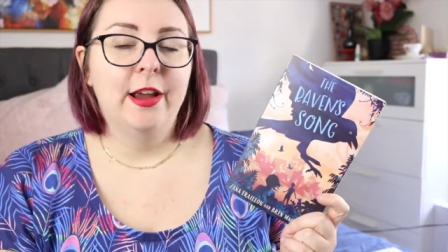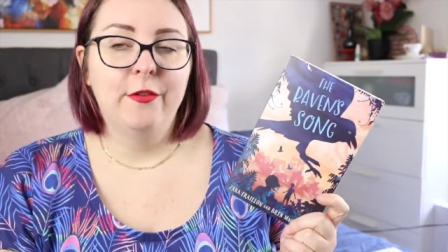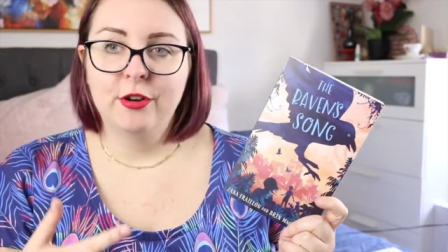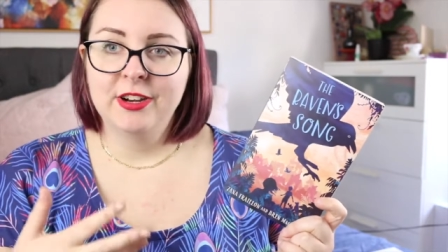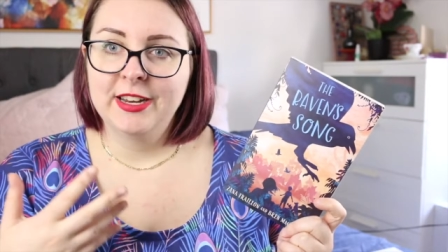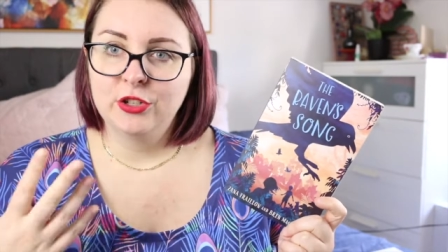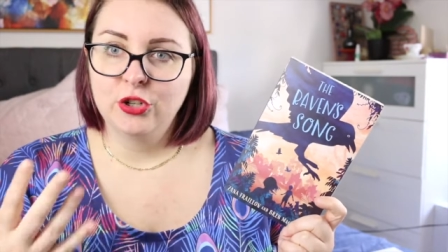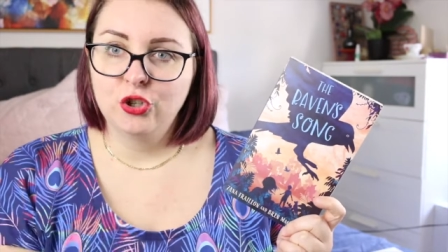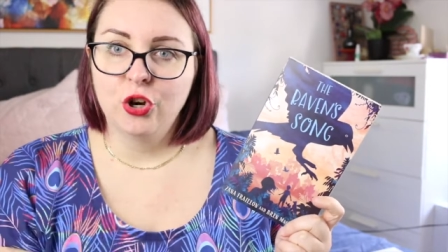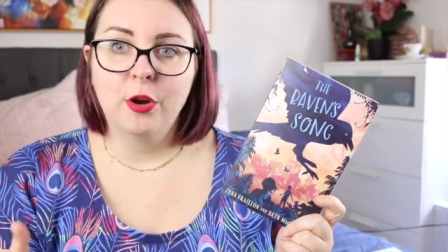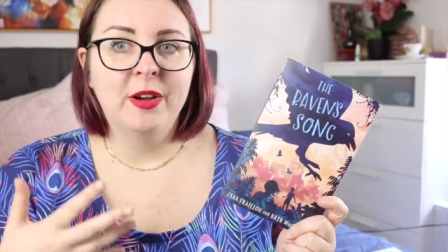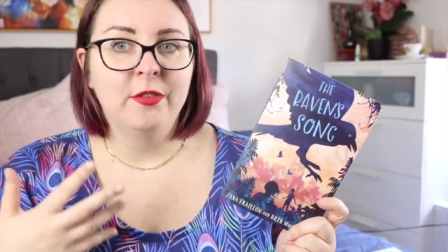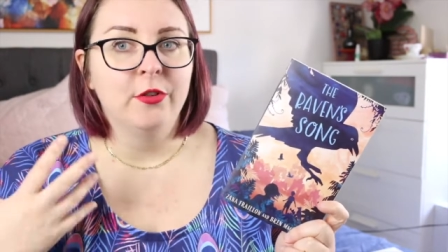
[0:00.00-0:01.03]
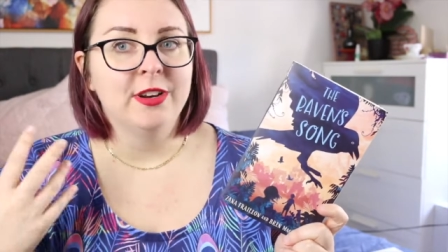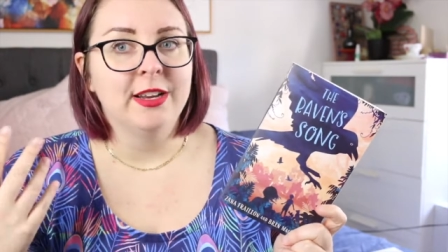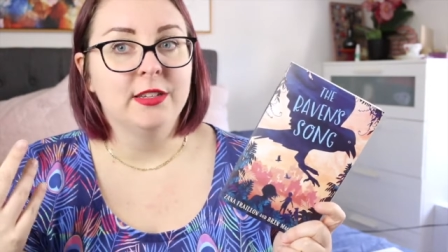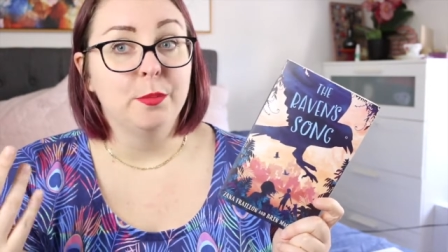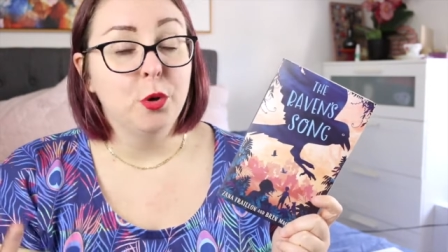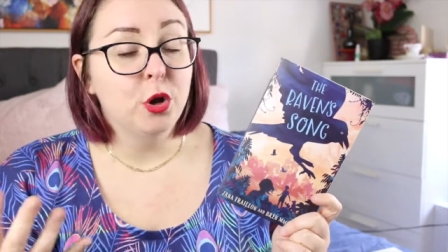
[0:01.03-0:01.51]
Everyone has a job, everyone
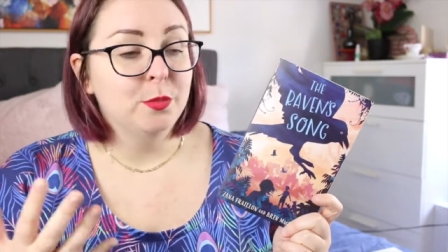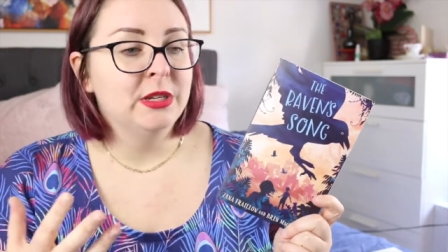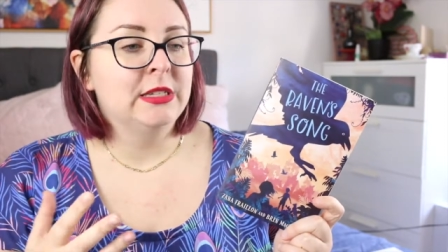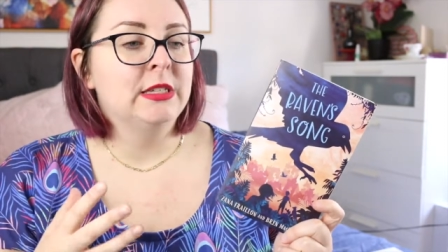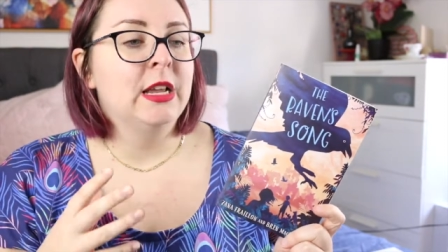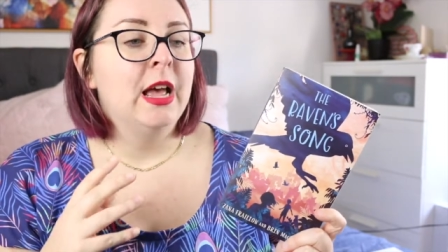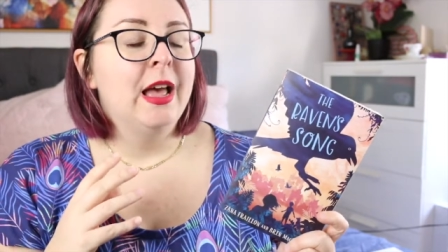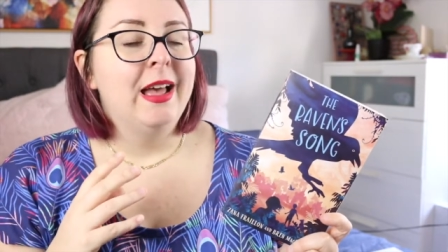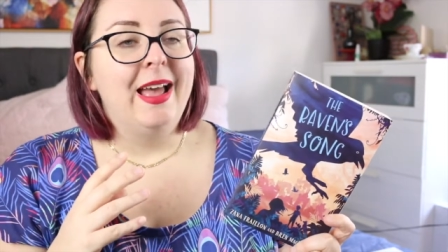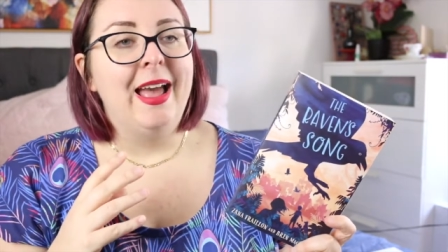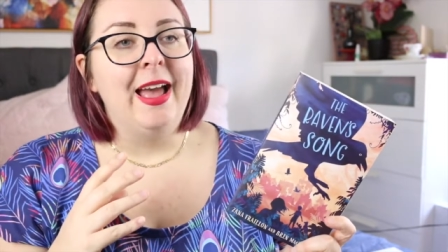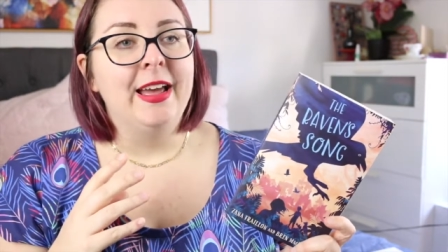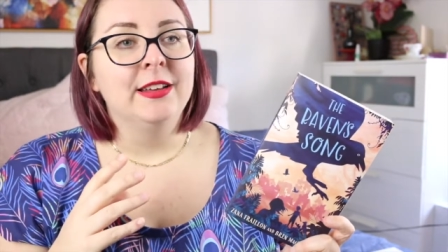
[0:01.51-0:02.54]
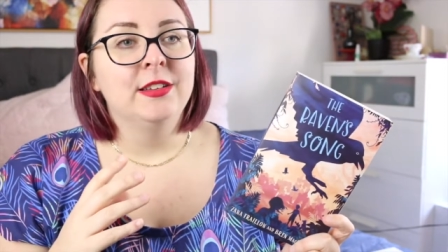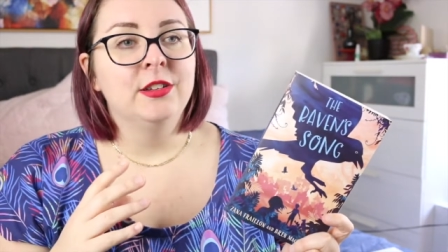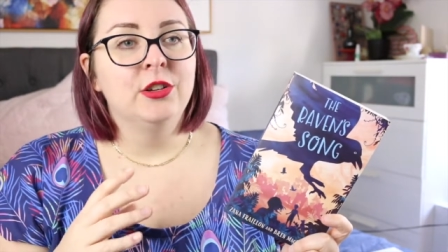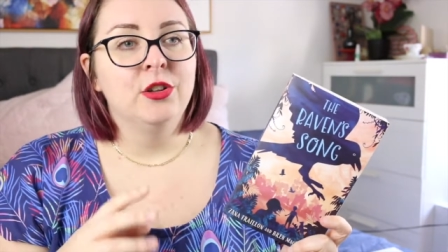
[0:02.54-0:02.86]
has a purpose, and